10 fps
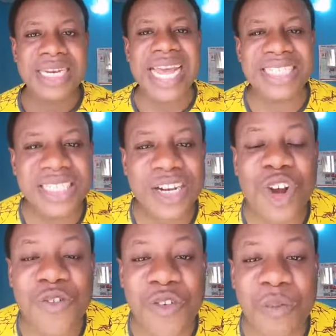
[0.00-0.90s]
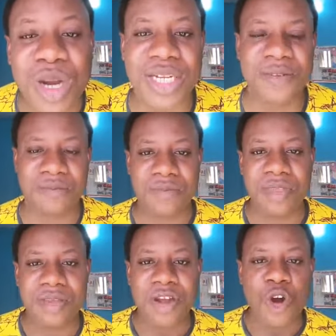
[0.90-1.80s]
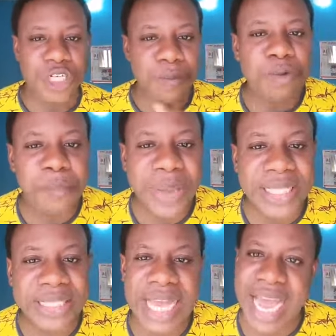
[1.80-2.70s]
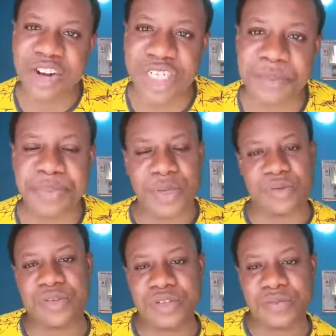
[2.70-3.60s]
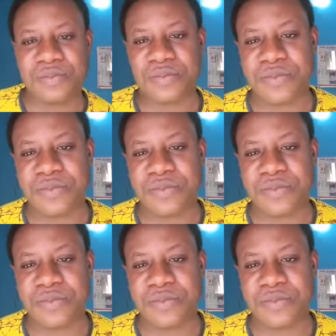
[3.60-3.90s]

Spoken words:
That is the love of money. On the pulpit and on the pews.